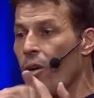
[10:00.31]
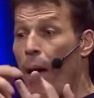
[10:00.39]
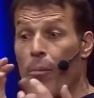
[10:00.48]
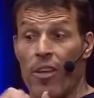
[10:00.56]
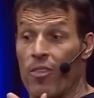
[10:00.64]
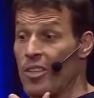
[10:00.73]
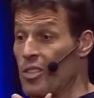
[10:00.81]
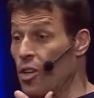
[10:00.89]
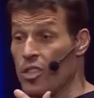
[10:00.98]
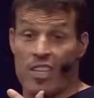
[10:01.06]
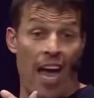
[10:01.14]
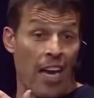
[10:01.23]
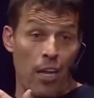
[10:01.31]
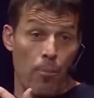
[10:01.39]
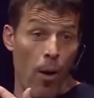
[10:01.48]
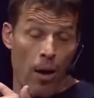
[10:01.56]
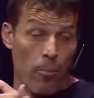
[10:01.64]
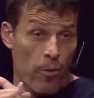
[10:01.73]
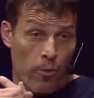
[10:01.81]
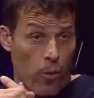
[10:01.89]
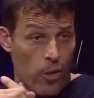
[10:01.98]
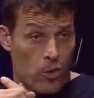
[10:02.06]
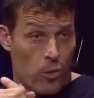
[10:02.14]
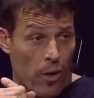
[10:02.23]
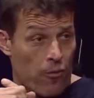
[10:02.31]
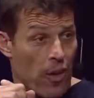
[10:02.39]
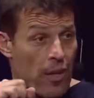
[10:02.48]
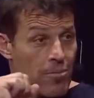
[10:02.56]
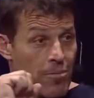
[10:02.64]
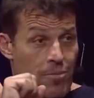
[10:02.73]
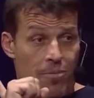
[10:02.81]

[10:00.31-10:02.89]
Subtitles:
I'm living in this little tiny apartment, 400 square feet in